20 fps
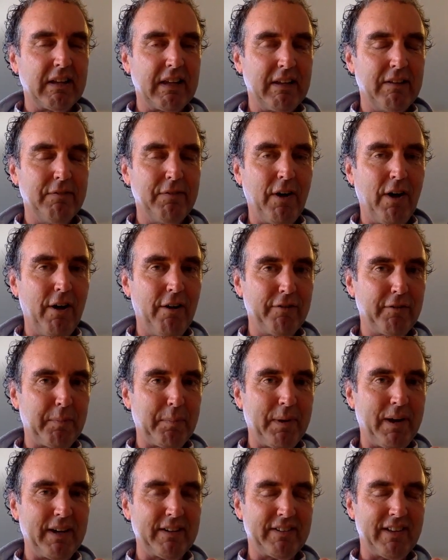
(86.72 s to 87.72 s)

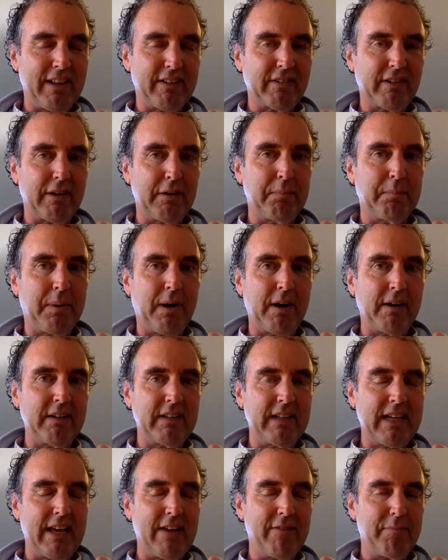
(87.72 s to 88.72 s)
involved process could
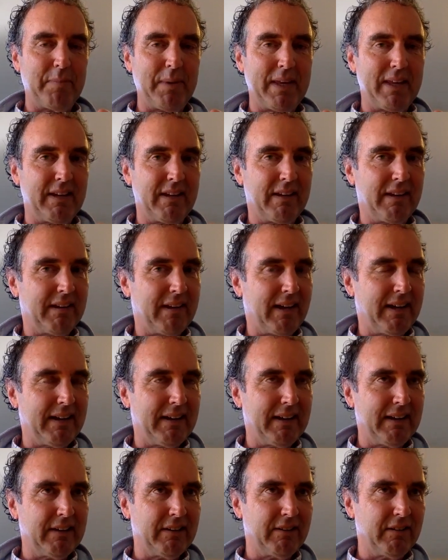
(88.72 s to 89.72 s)
partly have been
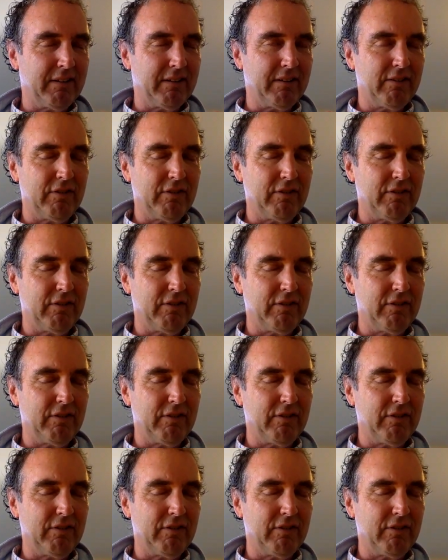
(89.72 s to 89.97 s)
uh,